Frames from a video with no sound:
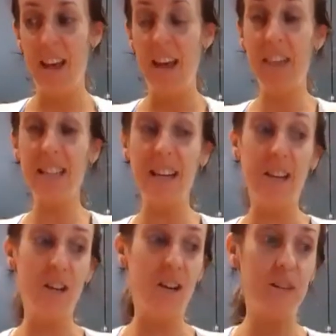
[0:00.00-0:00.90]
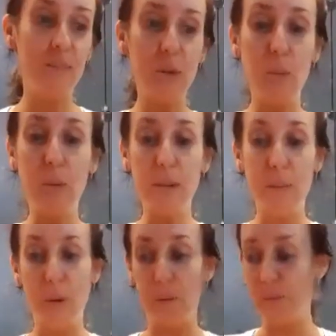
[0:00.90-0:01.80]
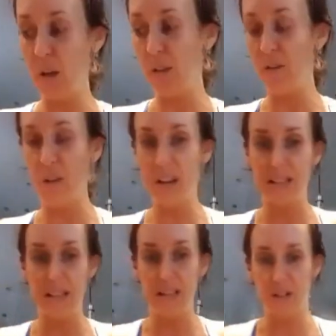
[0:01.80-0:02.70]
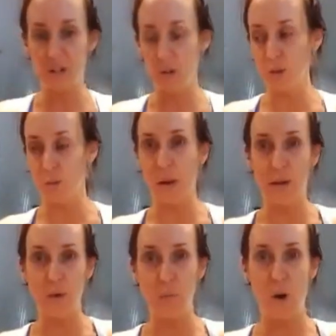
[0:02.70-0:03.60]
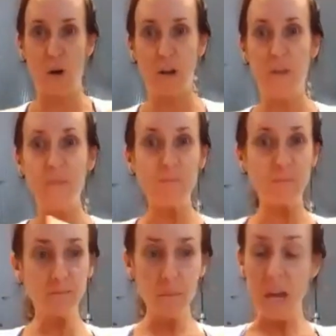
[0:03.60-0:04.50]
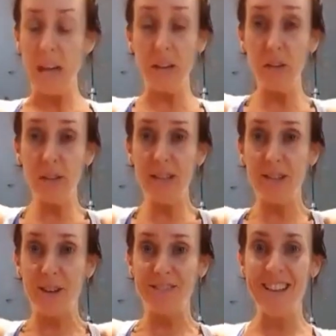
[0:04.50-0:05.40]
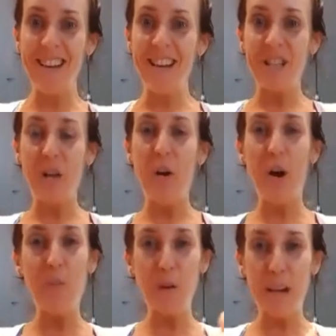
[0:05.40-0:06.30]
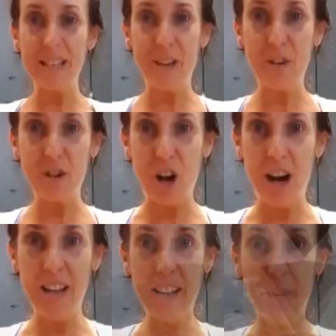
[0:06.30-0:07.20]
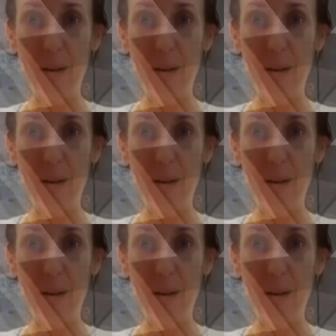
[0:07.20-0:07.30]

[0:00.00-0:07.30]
And that's it, y'all. Super simple, nothing fancy, just a little spray, a little water, and a little sea salt. So I hope you guys give it a try. Let